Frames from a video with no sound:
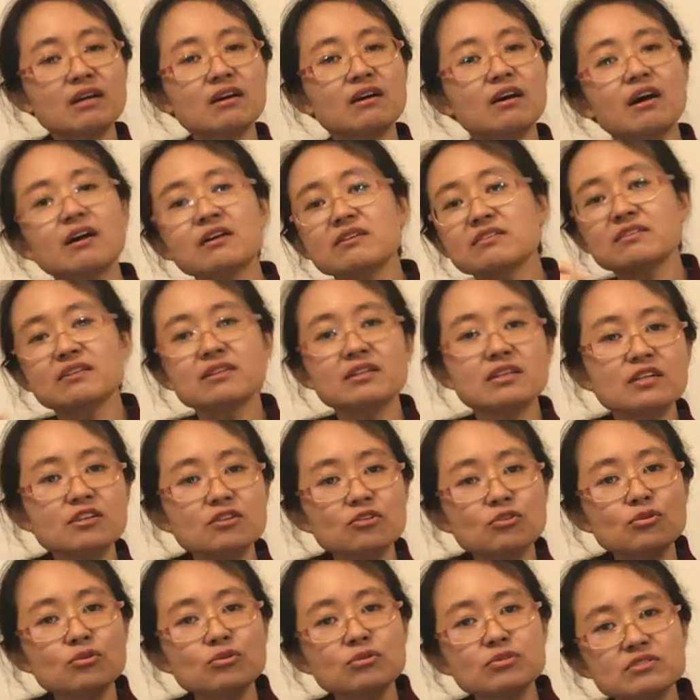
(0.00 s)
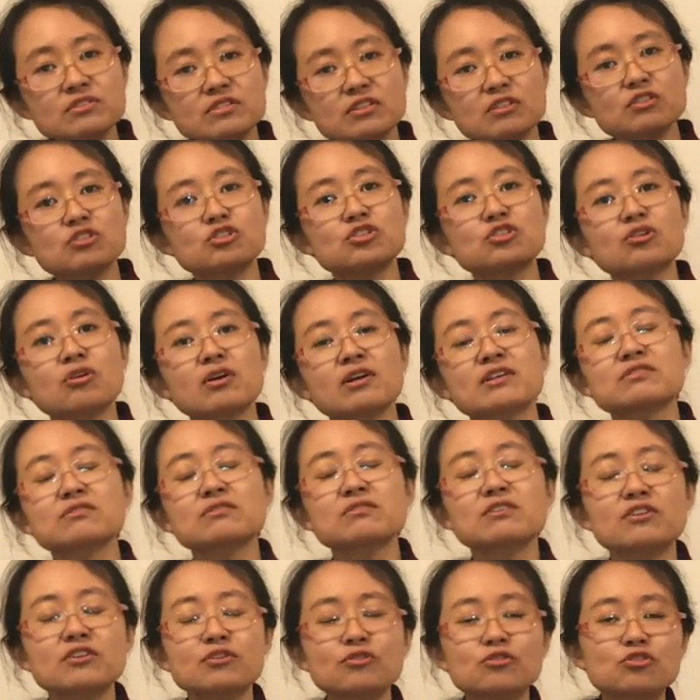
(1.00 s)
constantly use their joints, so
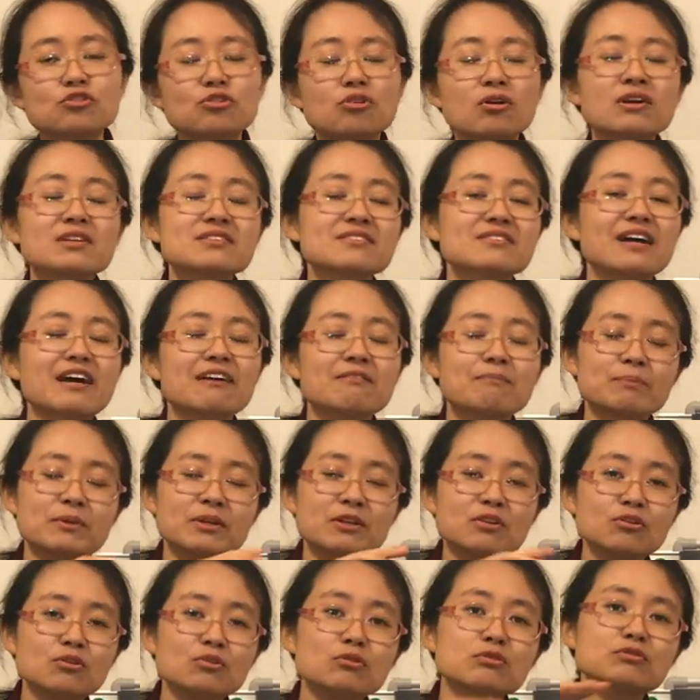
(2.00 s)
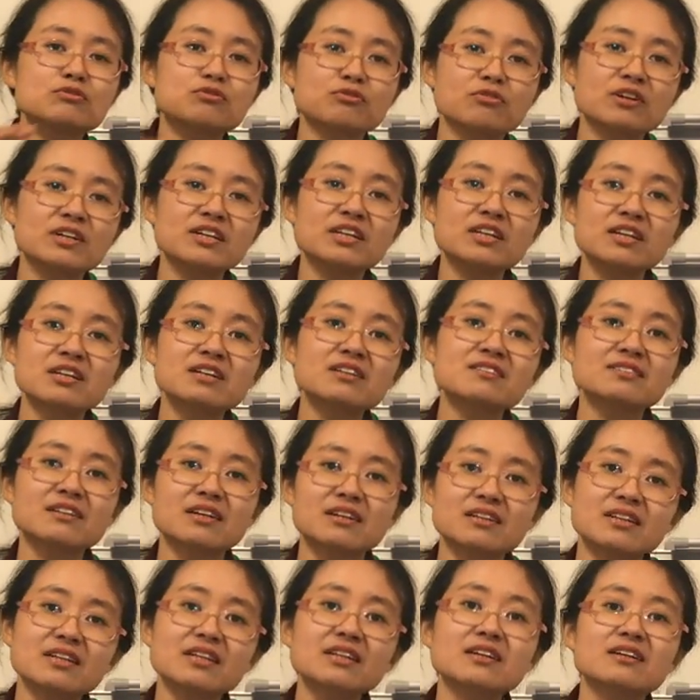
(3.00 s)
the joints have been used for years
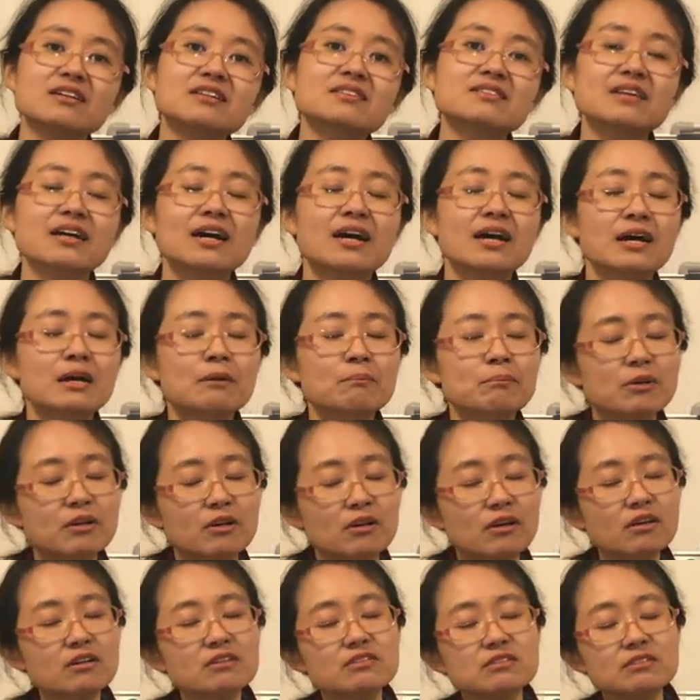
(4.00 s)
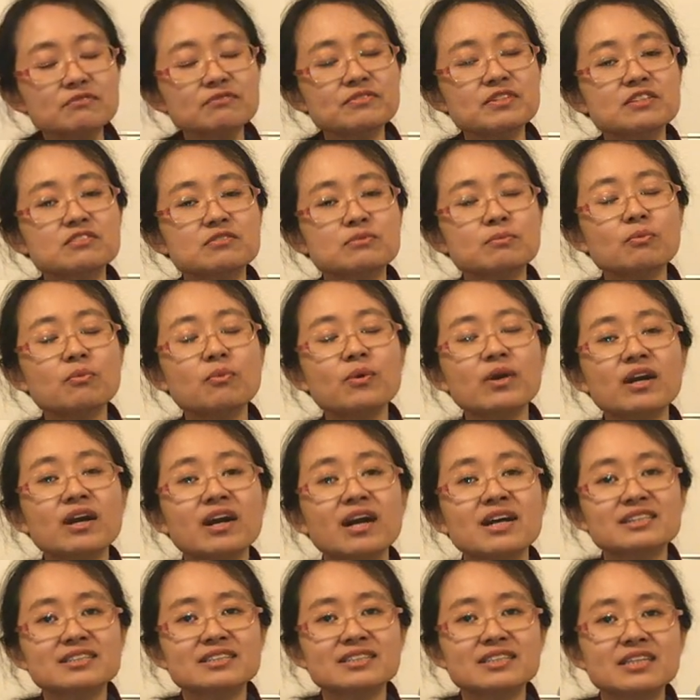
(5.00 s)
and years. Because of this wear
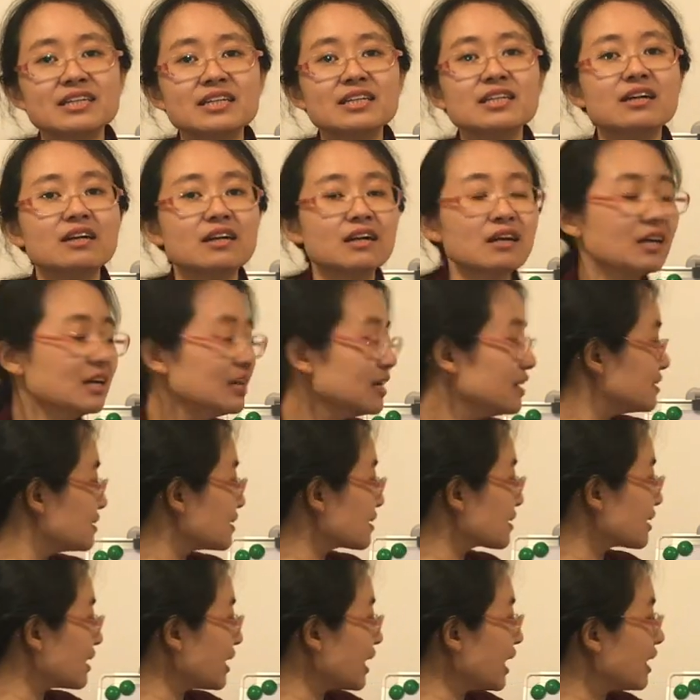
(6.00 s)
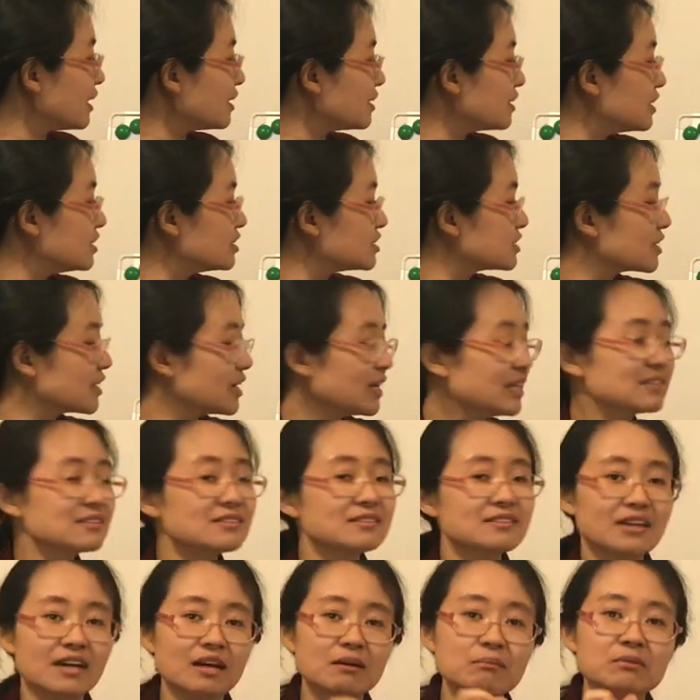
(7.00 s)
and tear, the cartilage gets
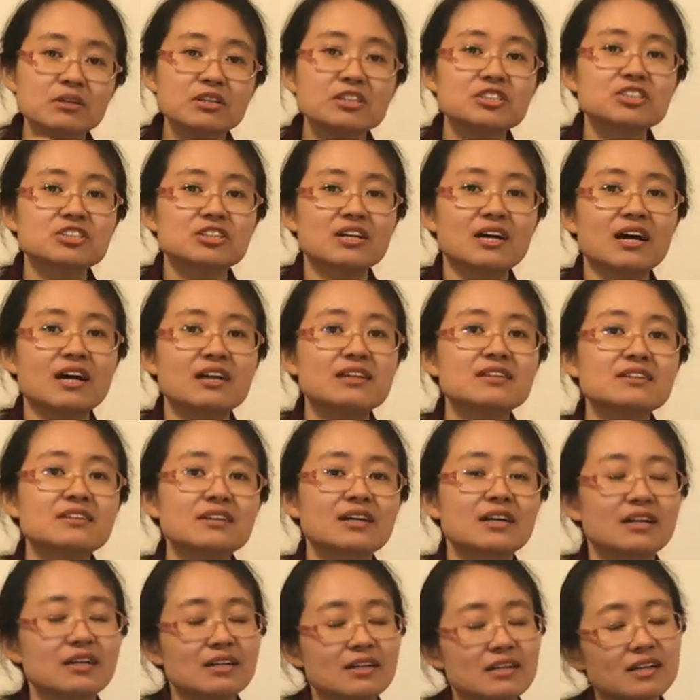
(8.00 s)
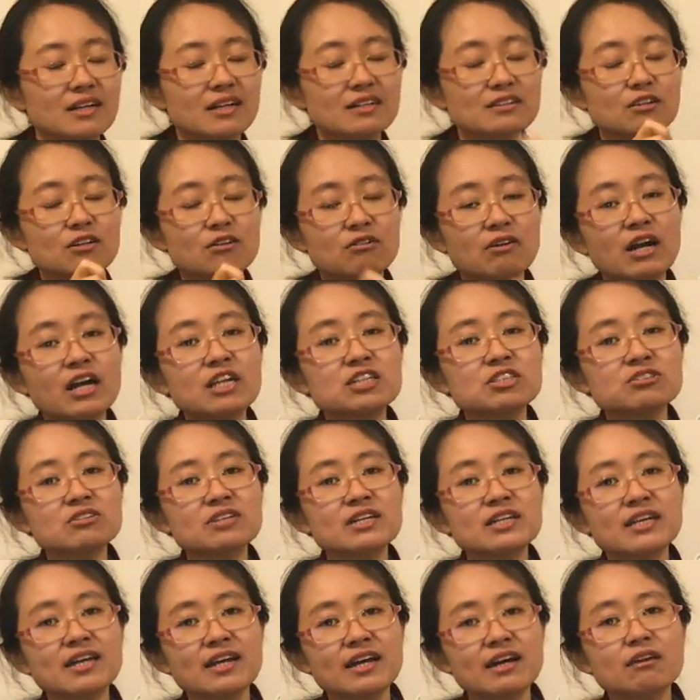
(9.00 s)
damaged and
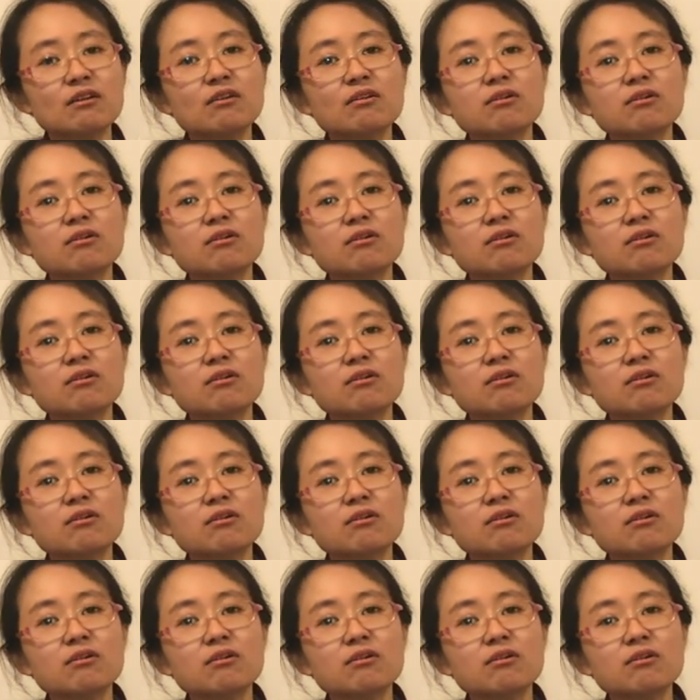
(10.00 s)
gradually get